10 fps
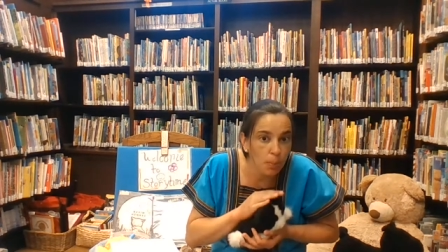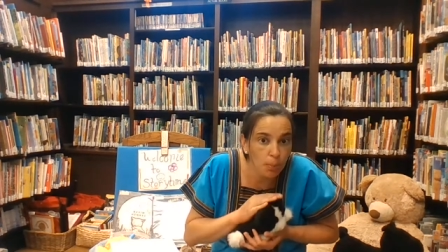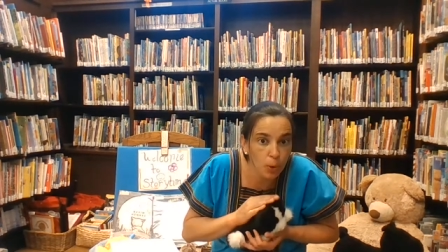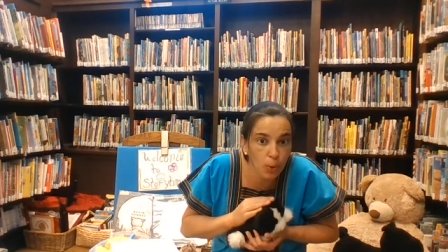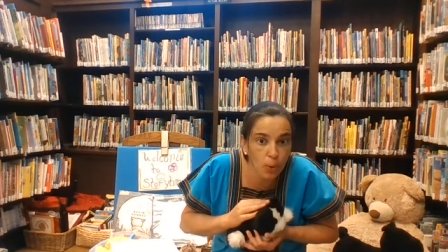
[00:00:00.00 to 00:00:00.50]

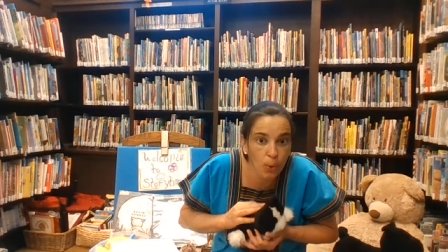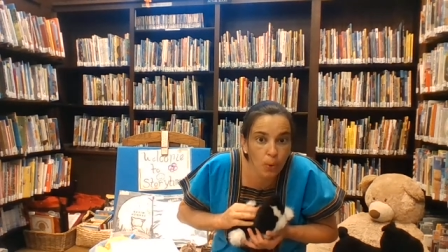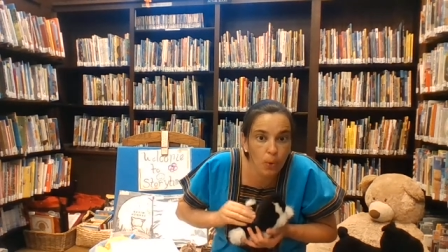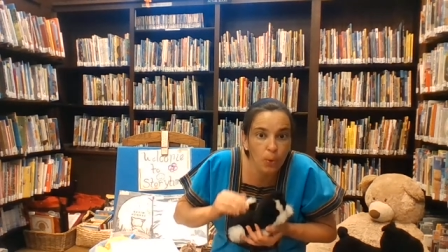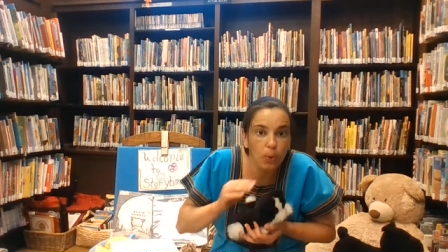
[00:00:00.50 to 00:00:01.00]

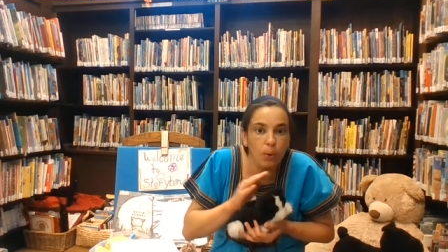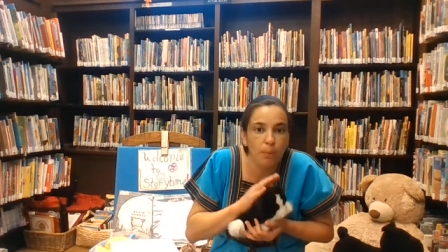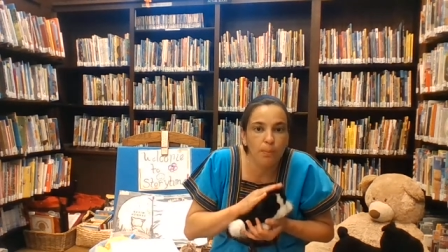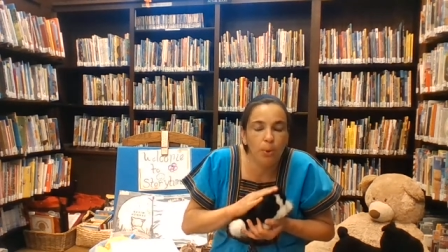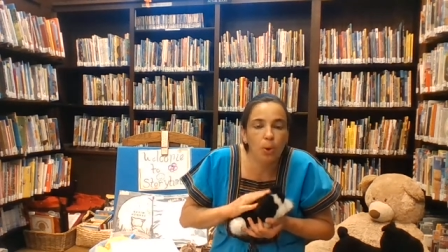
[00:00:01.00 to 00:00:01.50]
purr,
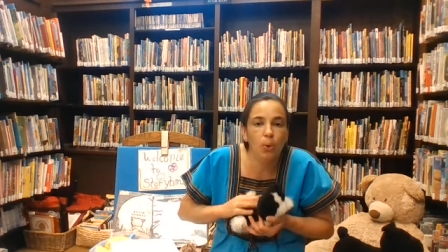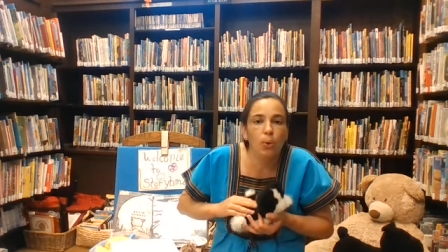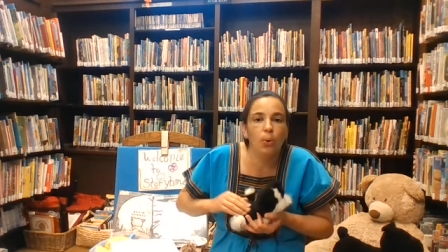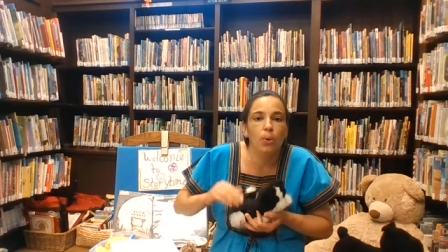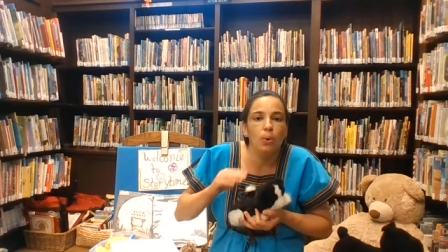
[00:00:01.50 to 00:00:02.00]

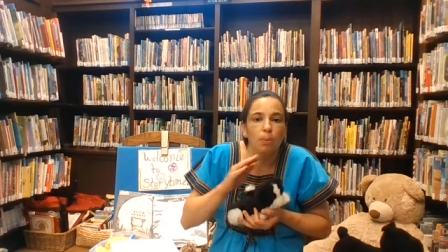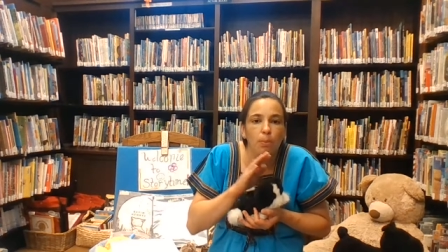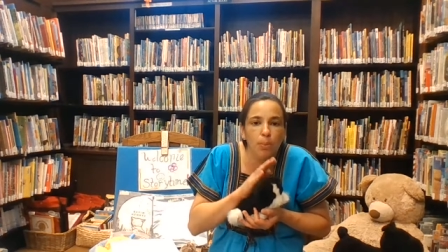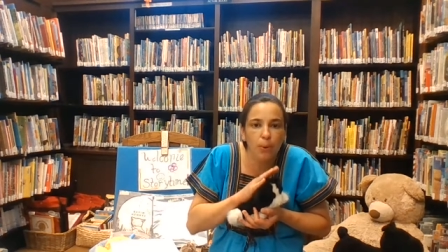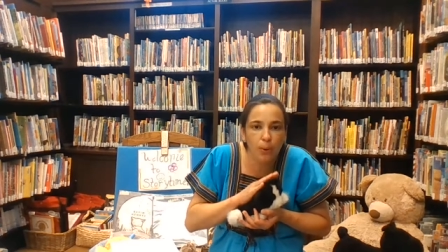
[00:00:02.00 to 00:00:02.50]
purr,
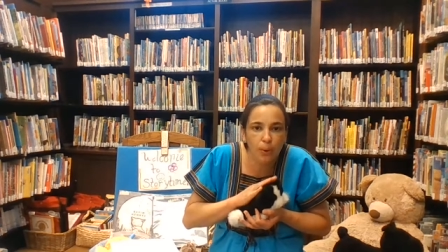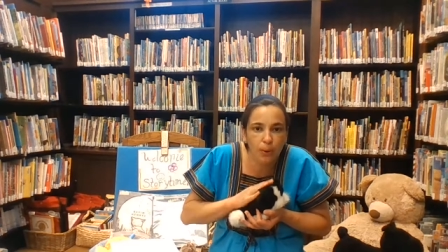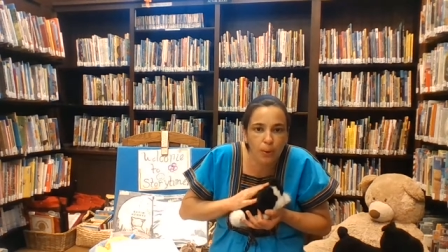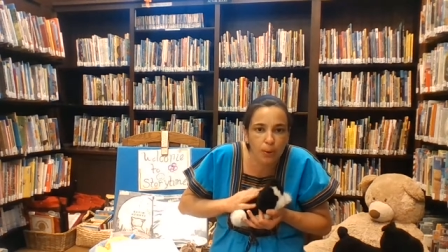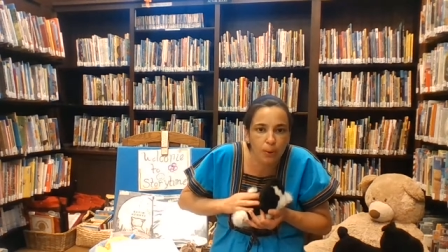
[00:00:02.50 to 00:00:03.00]

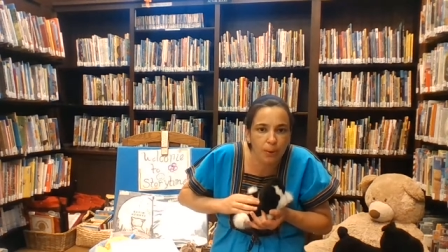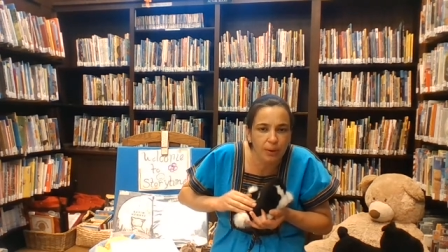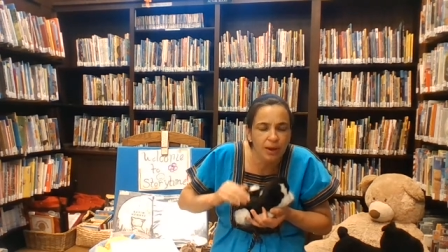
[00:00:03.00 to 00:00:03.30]
purr.